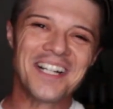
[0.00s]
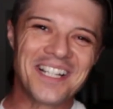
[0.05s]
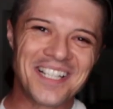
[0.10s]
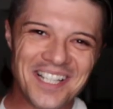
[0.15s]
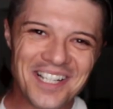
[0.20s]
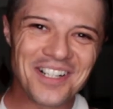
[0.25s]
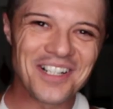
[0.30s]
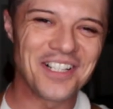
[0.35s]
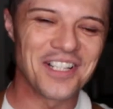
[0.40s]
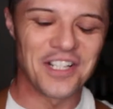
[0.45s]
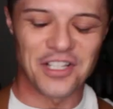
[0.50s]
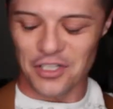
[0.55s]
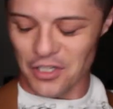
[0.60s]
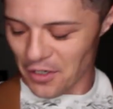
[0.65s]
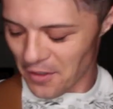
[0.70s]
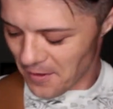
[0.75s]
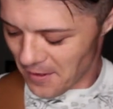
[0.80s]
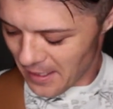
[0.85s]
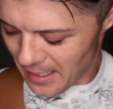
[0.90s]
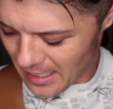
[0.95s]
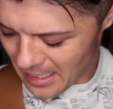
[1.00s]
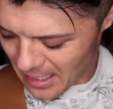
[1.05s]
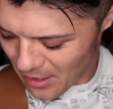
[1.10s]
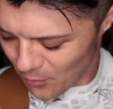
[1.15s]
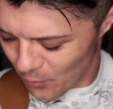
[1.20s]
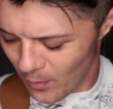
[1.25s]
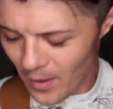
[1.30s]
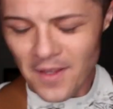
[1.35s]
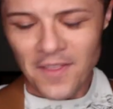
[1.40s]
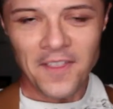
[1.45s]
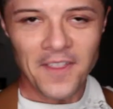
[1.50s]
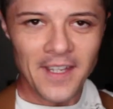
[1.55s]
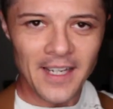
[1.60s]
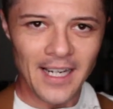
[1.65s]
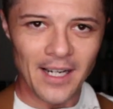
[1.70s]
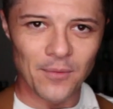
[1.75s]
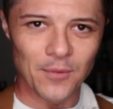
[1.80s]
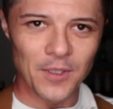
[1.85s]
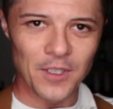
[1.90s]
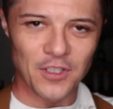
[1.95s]
Seriously though, uh, one
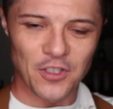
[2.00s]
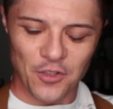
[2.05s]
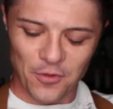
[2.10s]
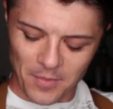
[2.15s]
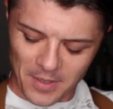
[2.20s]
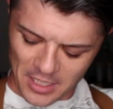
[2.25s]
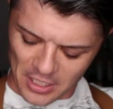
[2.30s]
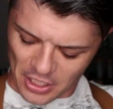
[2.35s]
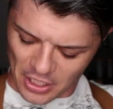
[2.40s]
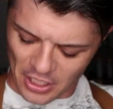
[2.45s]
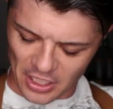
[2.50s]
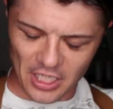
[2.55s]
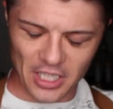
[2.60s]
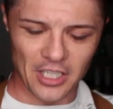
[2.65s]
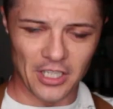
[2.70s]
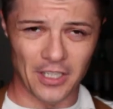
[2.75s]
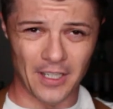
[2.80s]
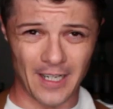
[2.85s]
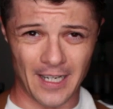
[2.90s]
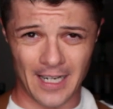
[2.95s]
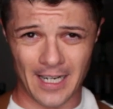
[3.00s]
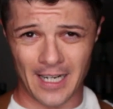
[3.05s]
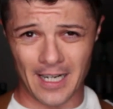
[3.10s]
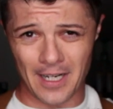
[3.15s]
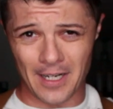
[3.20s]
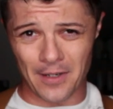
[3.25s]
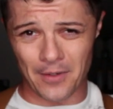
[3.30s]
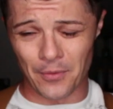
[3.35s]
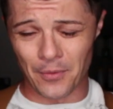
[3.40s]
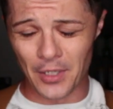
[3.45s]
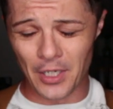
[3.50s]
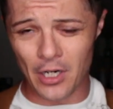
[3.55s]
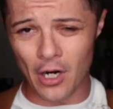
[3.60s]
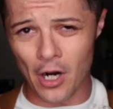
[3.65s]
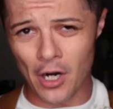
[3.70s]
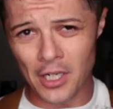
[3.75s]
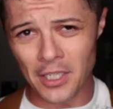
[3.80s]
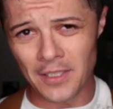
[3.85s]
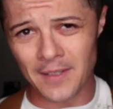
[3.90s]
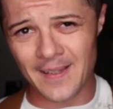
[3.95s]
thing I wanted to mention here uh,
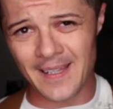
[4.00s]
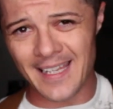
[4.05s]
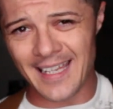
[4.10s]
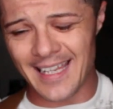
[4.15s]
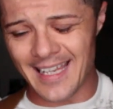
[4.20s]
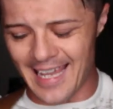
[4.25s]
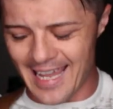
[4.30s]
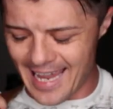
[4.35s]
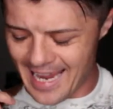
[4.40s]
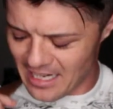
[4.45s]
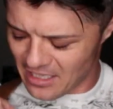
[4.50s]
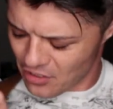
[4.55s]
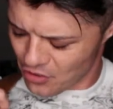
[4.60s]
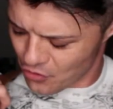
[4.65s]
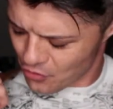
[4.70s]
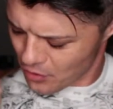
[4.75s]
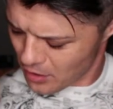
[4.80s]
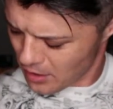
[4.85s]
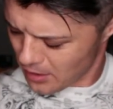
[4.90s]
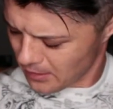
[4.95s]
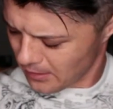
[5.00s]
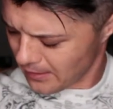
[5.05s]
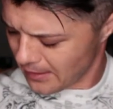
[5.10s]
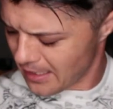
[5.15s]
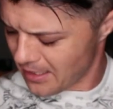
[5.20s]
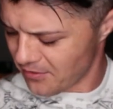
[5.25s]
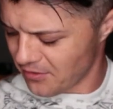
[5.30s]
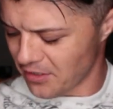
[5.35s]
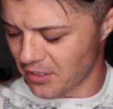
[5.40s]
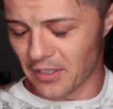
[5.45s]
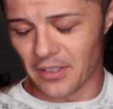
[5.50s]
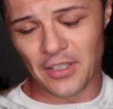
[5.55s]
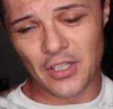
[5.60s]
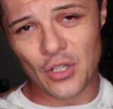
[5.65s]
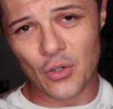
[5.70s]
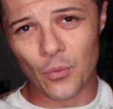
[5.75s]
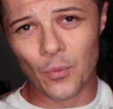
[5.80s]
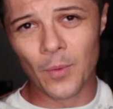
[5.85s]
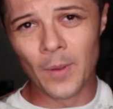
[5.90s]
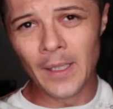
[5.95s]
regarding the extra leather.
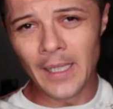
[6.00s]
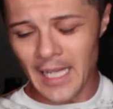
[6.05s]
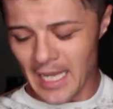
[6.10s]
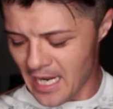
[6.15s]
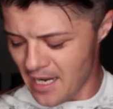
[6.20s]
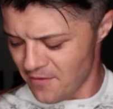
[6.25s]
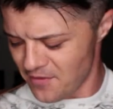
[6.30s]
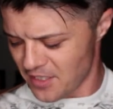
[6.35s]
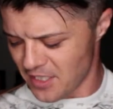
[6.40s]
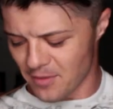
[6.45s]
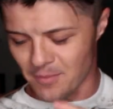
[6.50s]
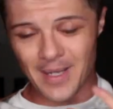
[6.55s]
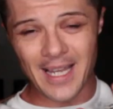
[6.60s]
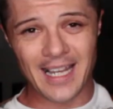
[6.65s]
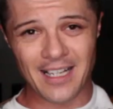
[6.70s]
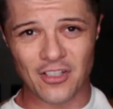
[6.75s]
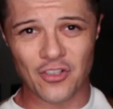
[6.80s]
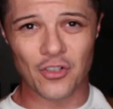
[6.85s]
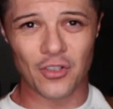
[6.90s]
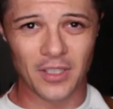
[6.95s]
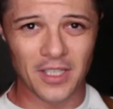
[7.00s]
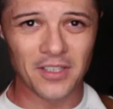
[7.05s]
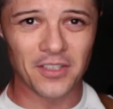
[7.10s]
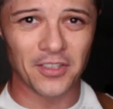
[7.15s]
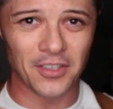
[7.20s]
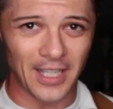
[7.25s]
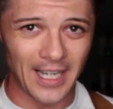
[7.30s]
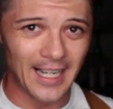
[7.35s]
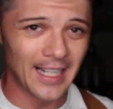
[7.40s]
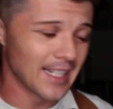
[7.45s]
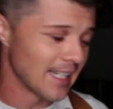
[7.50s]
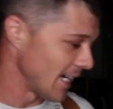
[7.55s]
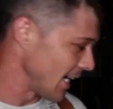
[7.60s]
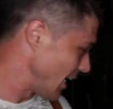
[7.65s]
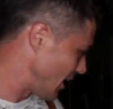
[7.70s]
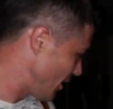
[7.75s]
You will have some extra leather hanging